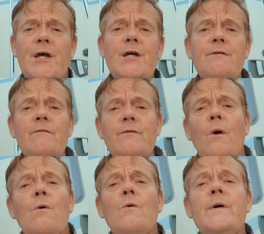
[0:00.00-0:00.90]
even
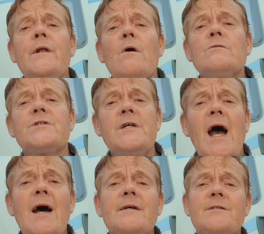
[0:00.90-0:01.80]
though we don't see
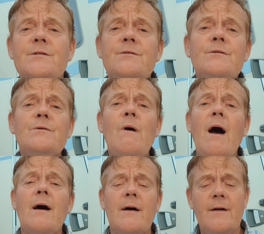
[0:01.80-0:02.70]
eye to
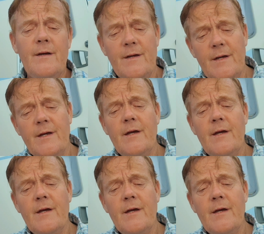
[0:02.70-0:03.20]
eye.